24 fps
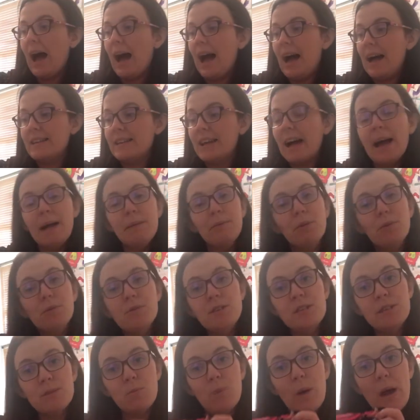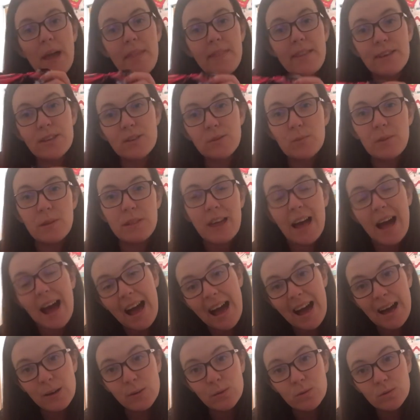and I'm going to wear this
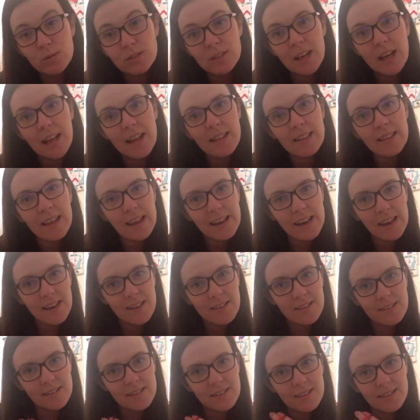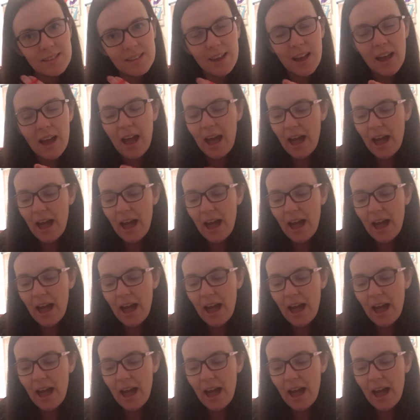without leggings.